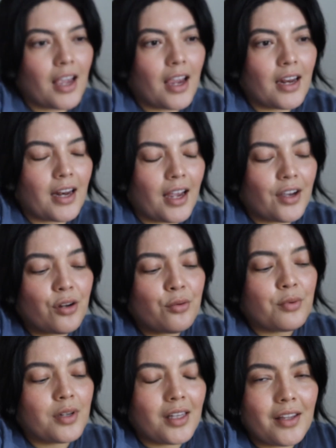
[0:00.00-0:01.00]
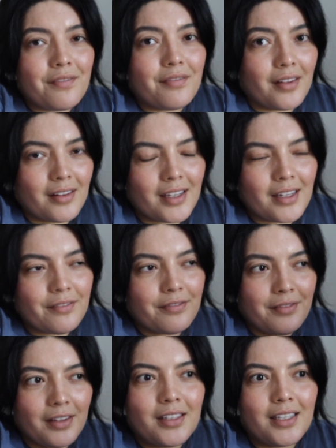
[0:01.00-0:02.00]
and I could really feel it,
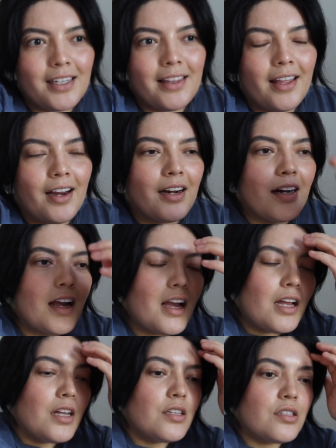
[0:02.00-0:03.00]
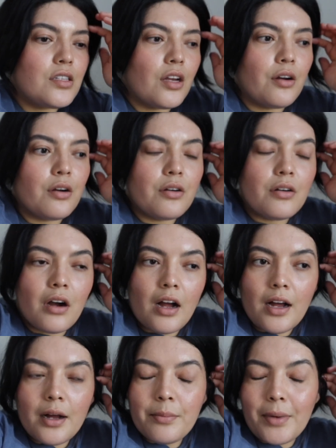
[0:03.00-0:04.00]
feel it in there. So
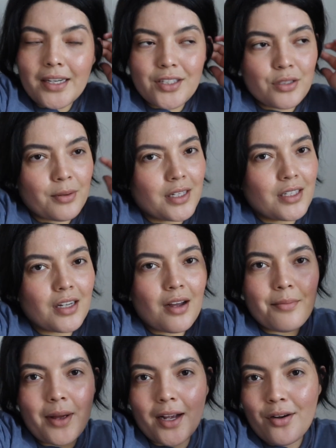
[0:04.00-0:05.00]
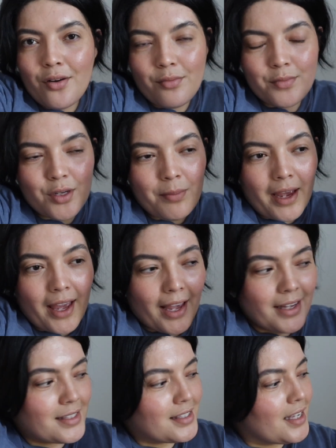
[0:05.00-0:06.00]
um, I just wanted to come back home to my
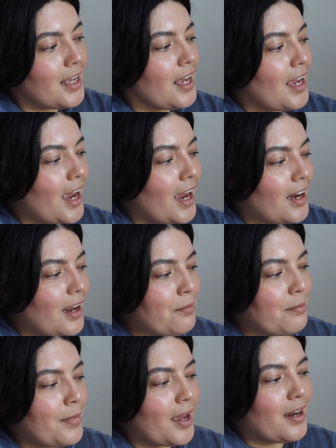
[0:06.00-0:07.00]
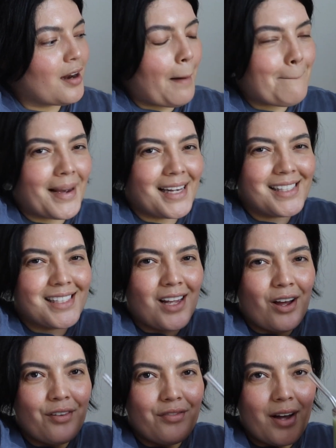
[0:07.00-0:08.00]
AC and I made
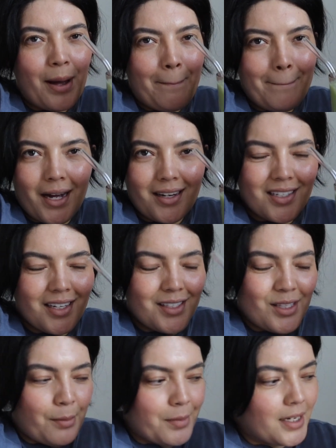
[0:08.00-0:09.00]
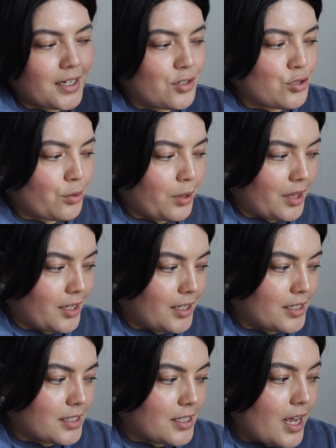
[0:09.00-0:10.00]
myself a matcha. So I'm going to enjoy
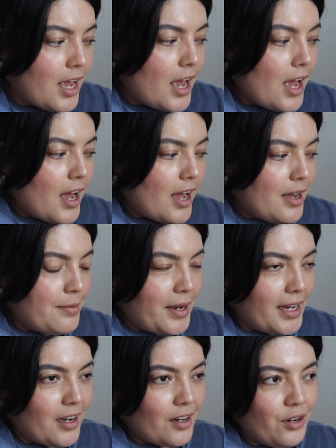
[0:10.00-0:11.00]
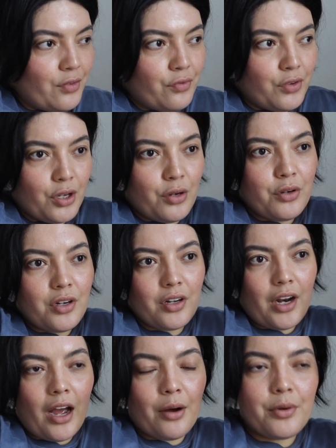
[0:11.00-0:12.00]
this. Um, I got a few good
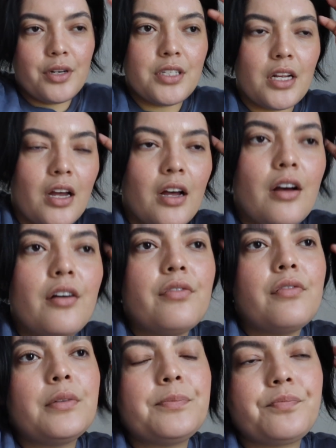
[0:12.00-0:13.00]
hours of